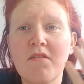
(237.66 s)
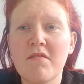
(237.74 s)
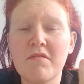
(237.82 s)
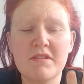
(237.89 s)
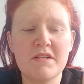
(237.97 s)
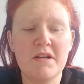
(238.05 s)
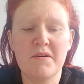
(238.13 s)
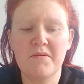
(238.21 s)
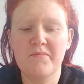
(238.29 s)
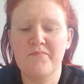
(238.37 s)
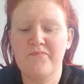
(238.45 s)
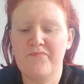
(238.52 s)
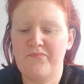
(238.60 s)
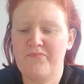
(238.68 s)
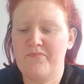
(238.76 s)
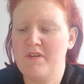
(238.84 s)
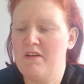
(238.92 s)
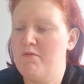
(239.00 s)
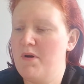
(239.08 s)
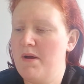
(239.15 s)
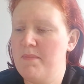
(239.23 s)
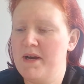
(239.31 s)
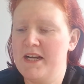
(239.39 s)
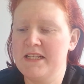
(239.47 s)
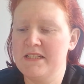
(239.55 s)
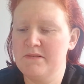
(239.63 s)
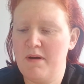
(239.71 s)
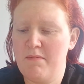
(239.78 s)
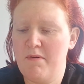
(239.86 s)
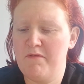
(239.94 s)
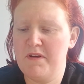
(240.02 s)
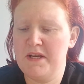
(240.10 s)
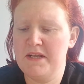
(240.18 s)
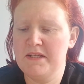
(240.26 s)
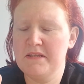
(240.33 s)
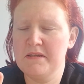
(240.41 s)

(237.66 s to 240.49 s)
So I've wiped my hands, wiped my face,